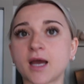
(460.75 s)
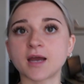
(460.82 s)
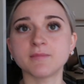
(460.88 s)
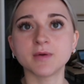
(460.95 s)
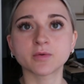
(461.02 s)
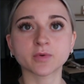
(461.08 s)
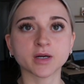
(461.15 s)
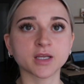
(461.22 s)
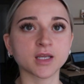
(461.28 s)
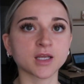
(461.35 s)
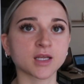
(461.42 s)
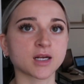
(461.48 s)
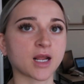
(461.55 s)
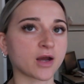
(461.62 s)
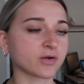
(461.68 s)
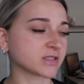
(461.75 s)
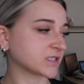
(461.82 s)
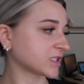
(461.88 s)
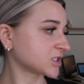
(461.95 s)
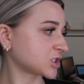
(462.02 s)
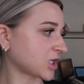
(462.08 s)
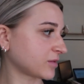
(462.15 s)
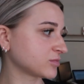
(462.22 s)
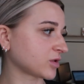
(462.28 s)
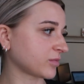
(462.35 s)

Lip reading: I've been working and now it's lunchtime,